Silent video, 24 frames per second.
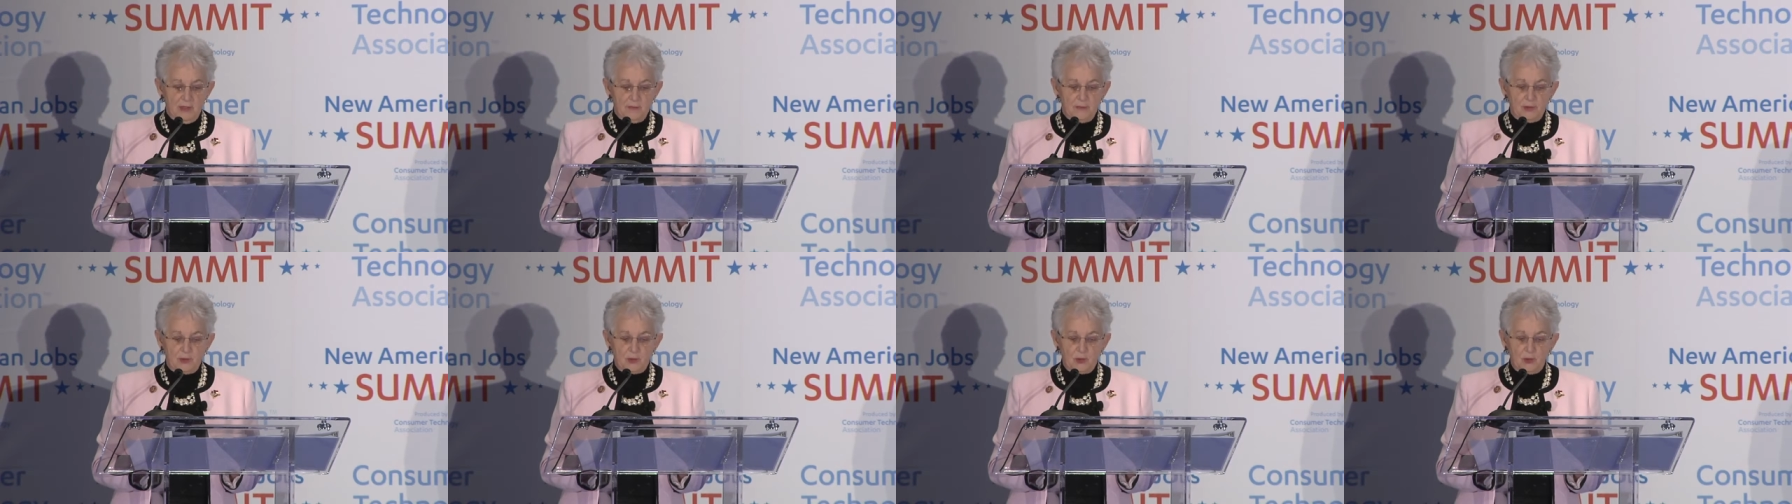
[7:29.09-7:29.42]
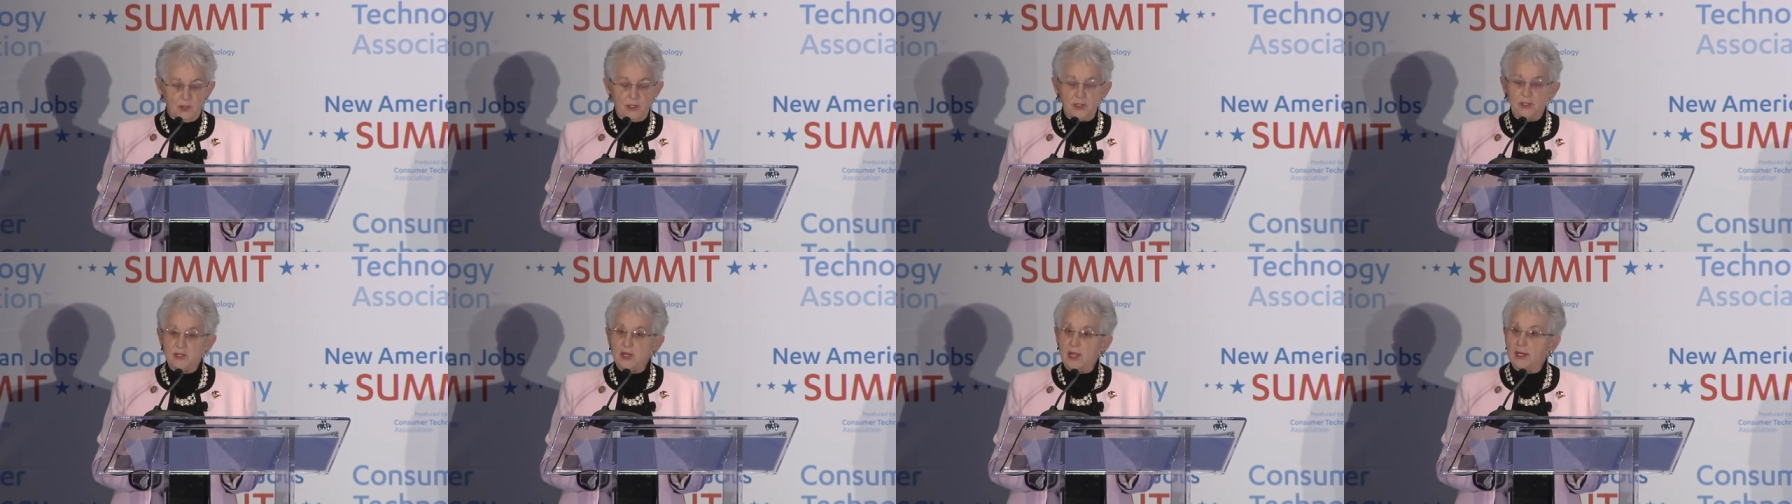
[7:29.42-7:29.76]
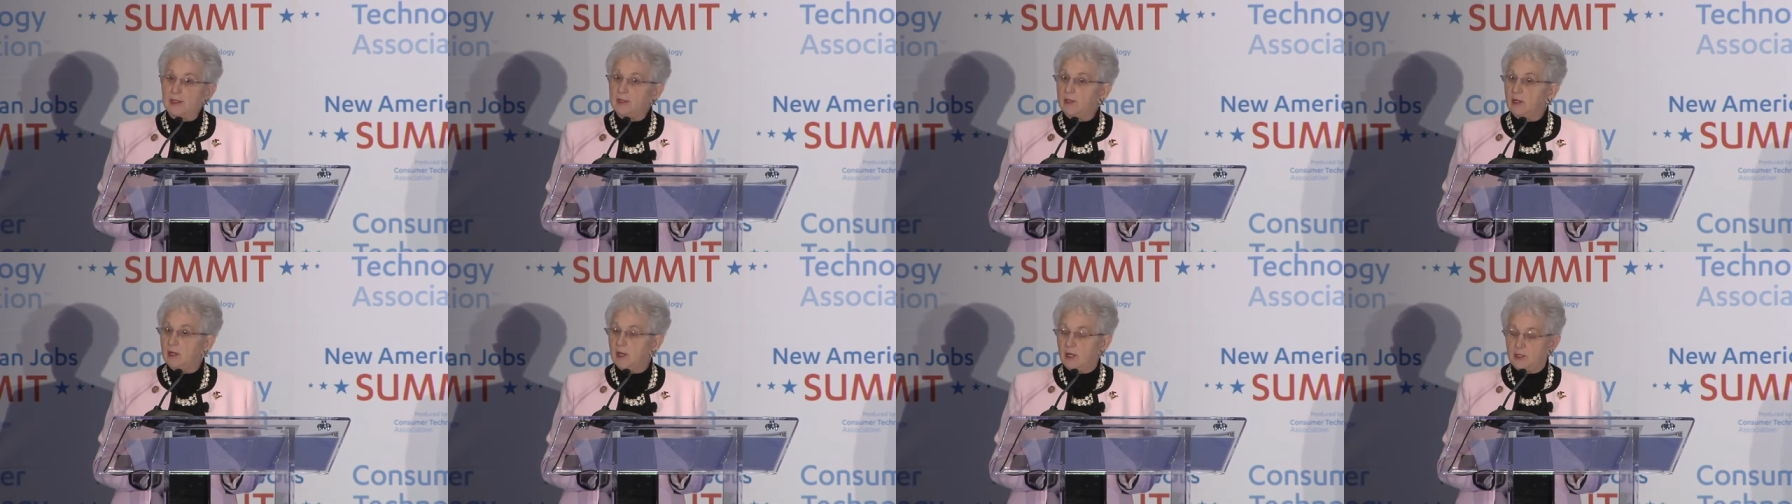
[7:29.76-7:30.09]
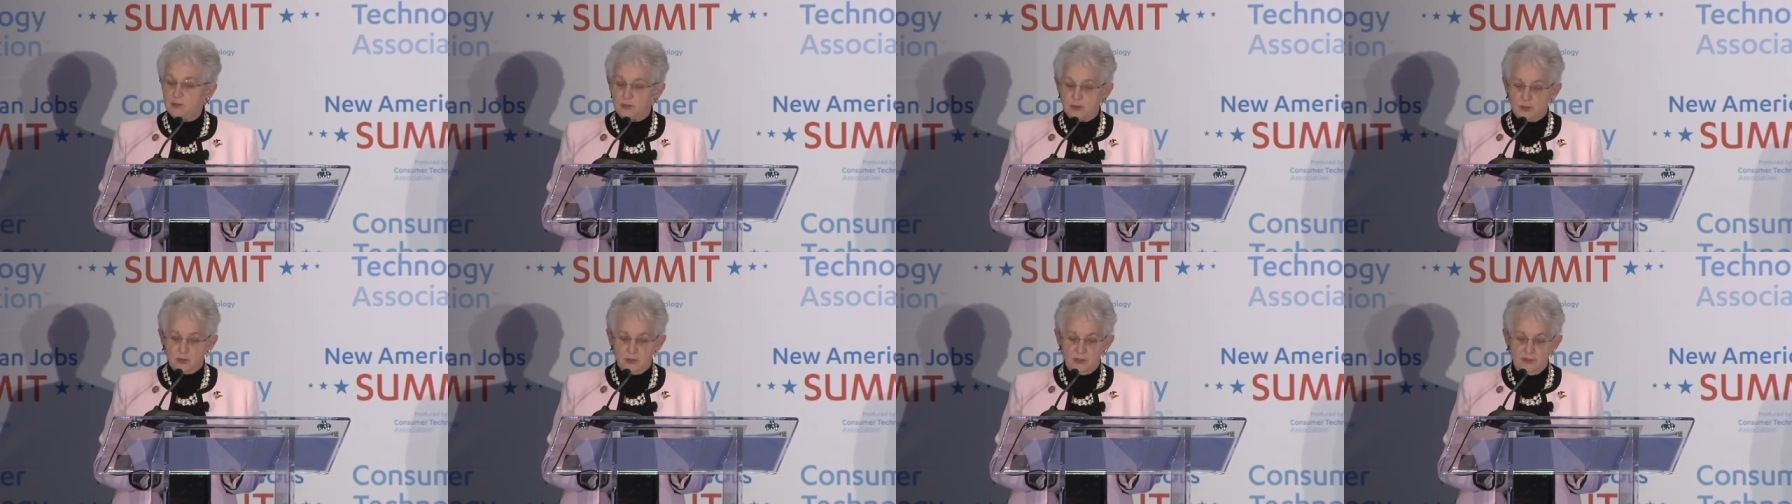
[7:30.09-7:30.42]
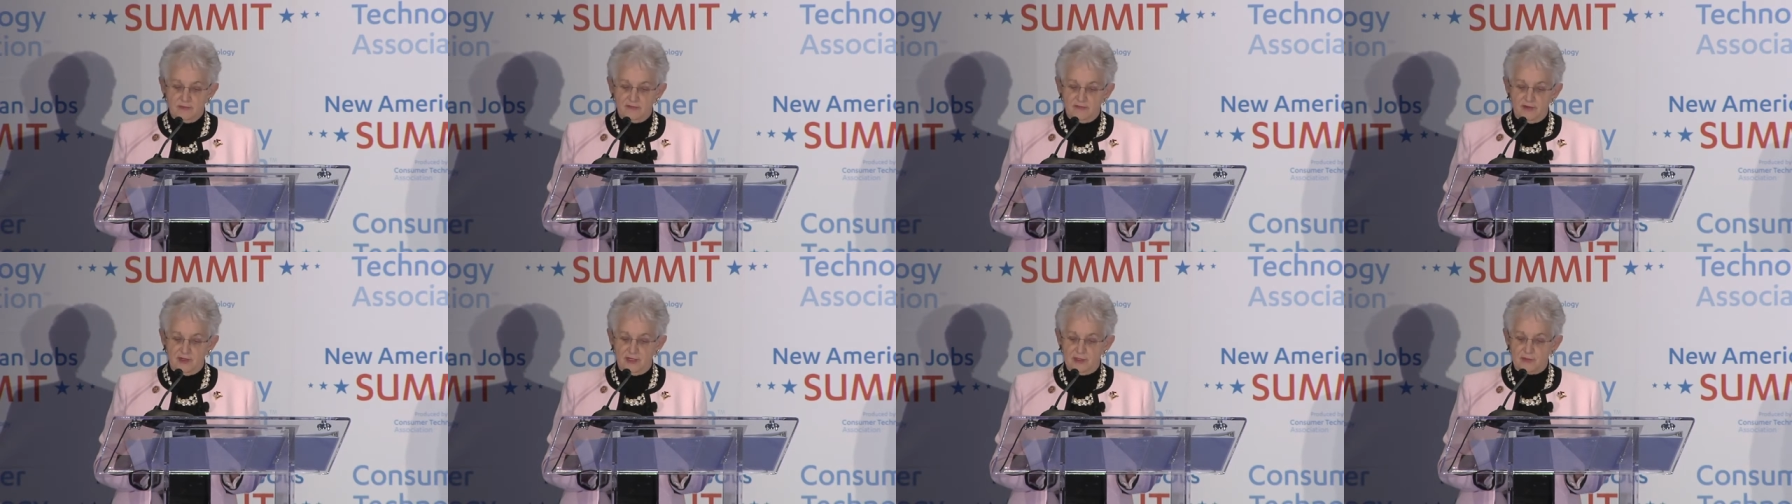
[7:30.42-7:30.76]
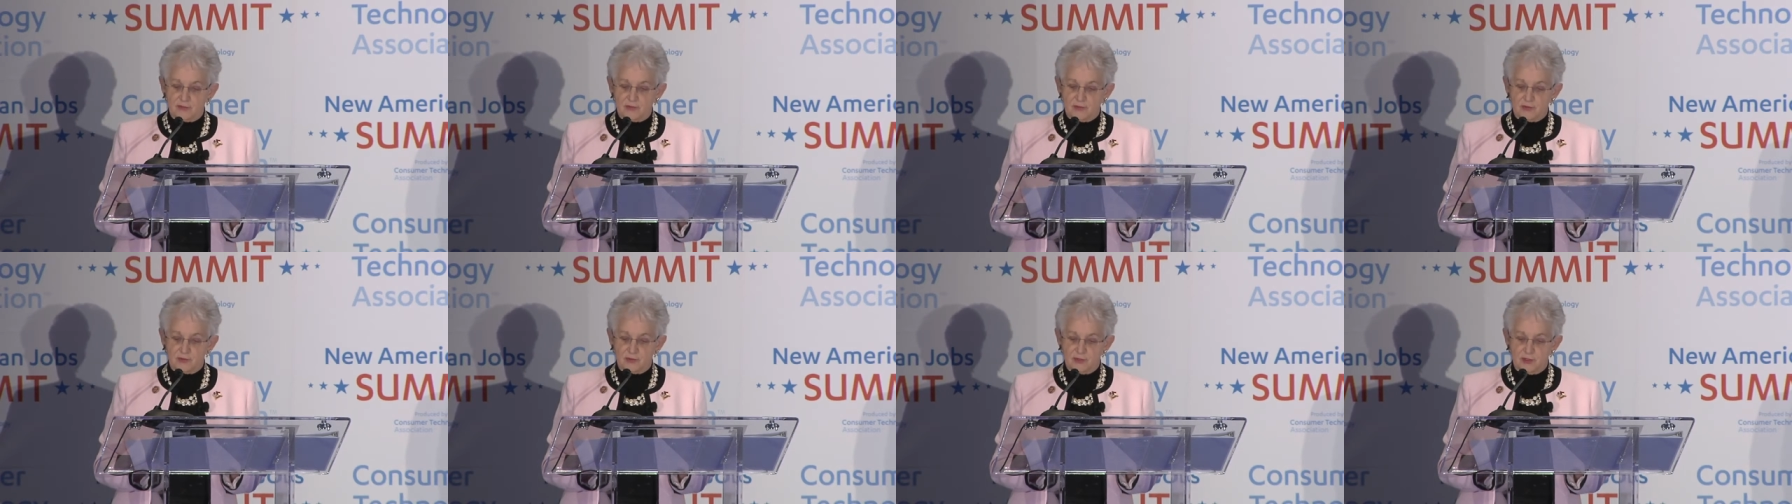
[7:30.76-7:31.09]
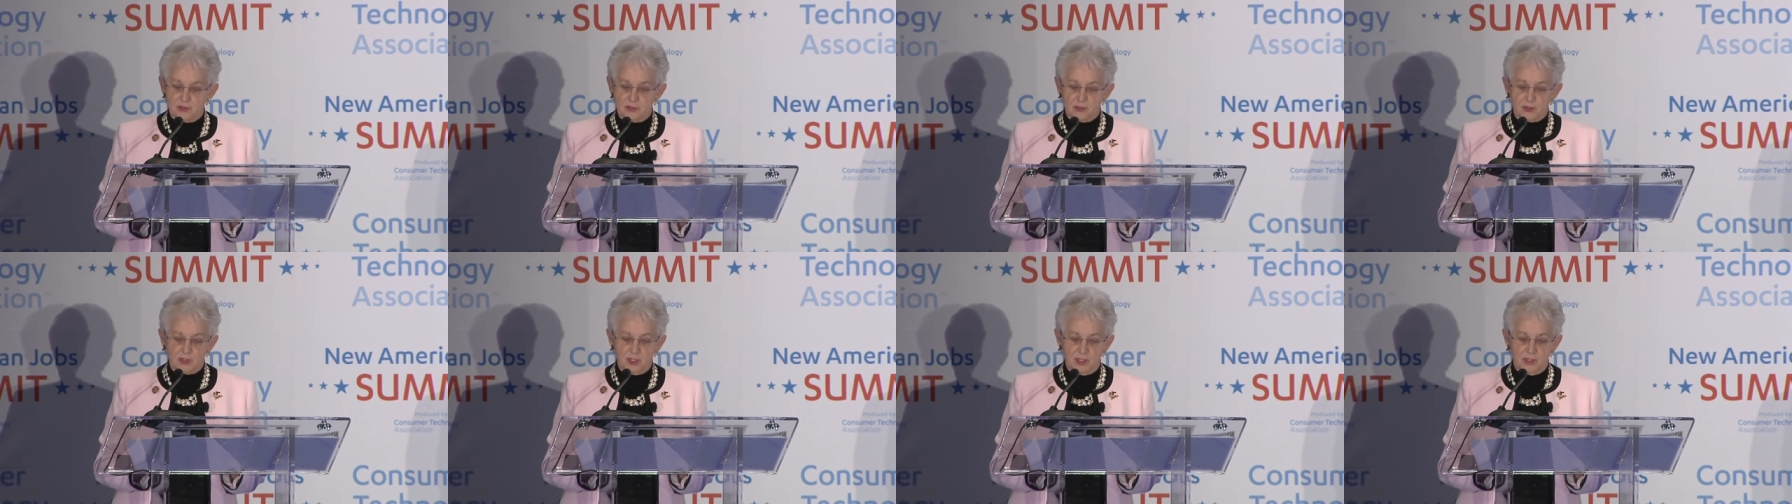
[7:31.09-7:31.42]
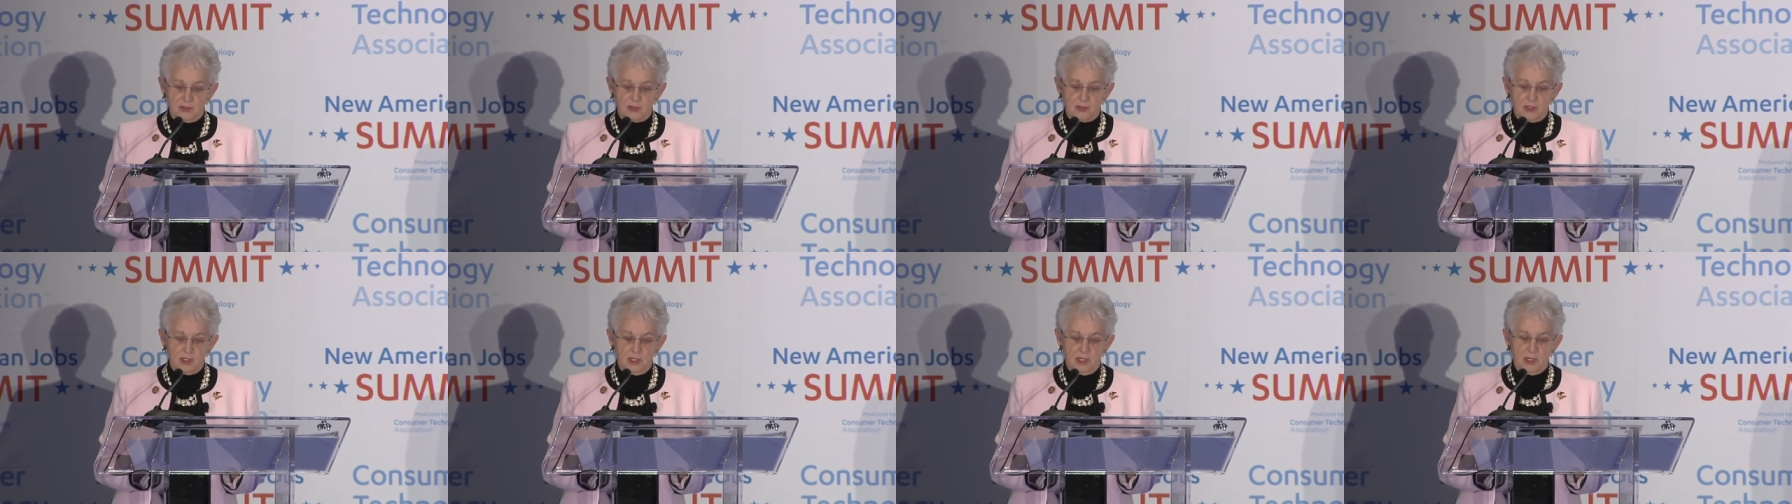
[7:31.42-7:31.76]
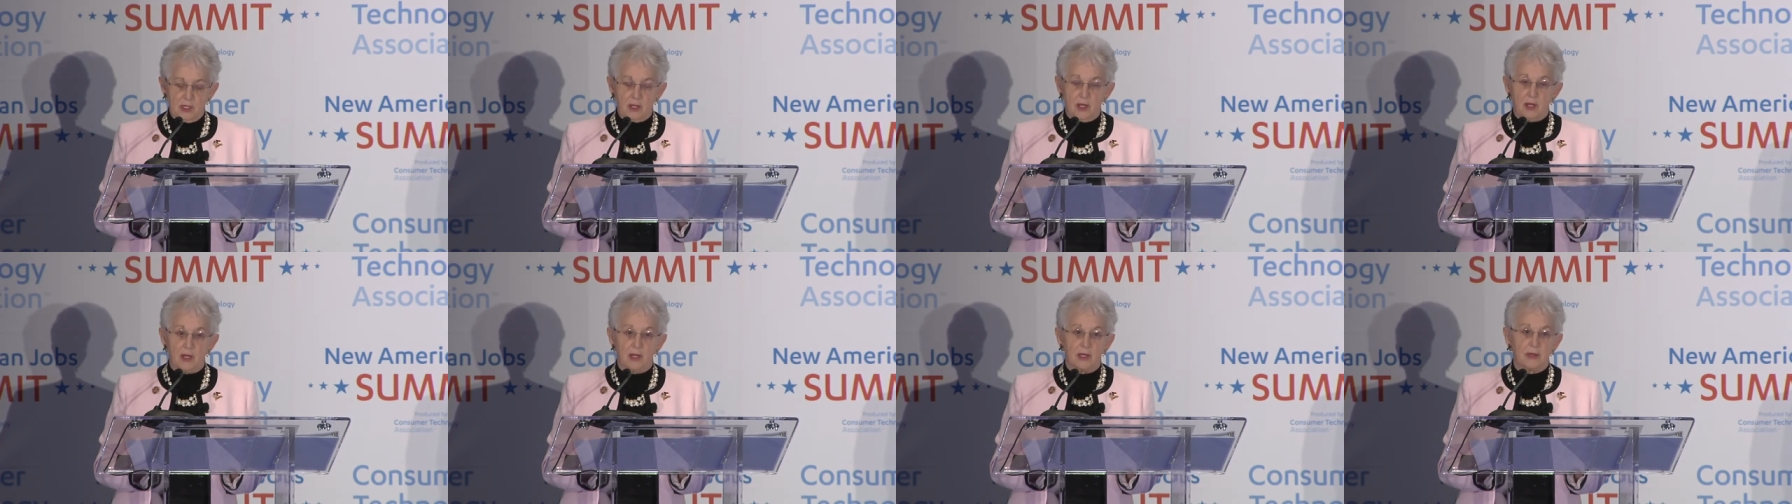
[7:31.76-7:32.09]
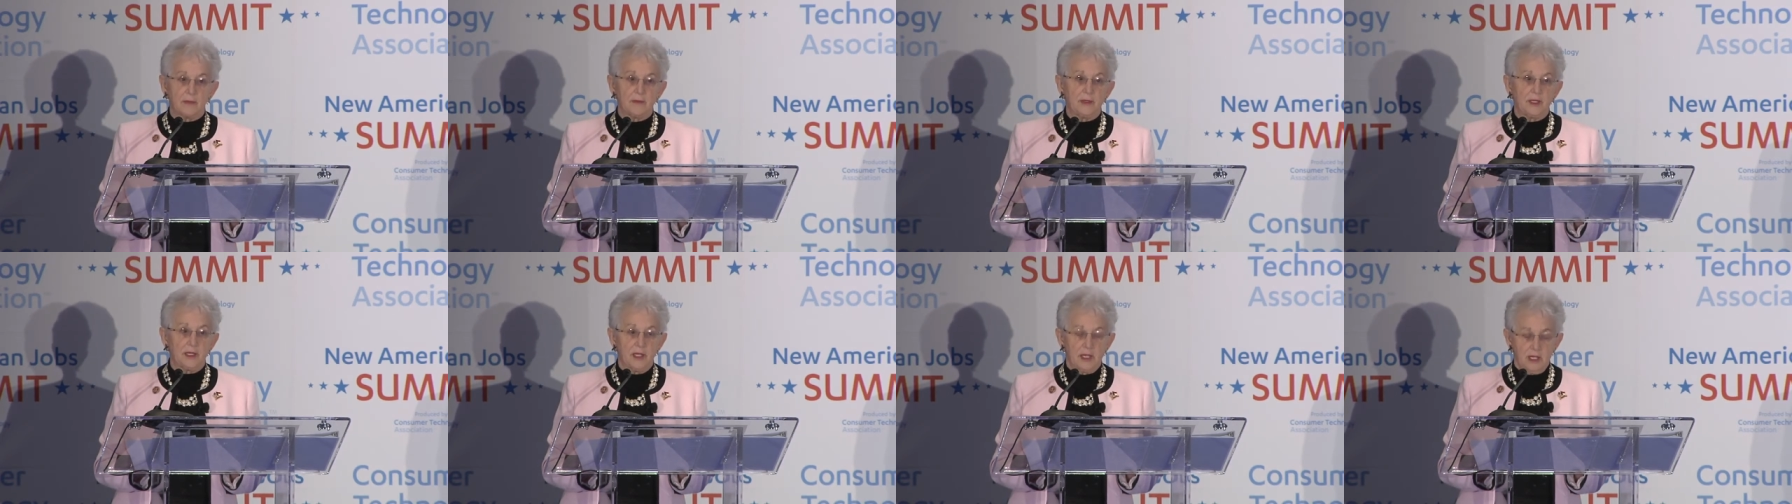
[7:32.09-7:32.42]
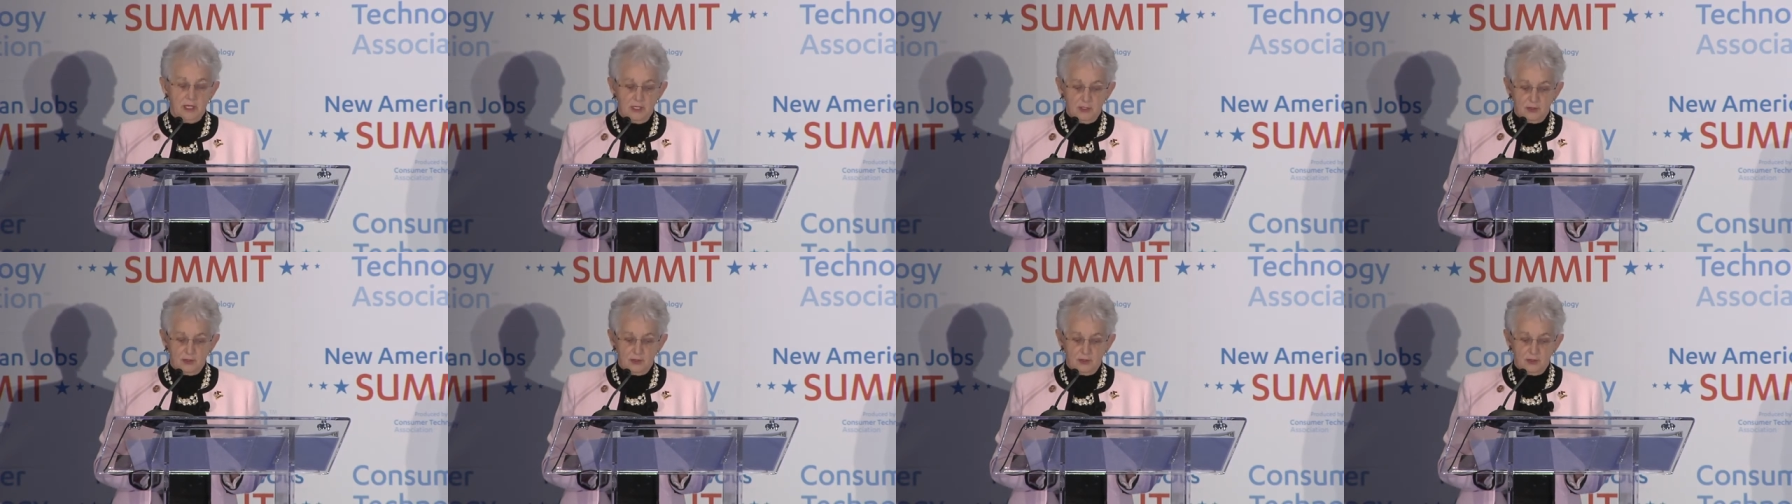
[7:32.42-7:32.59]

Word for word: Between technological advances and a changing economy,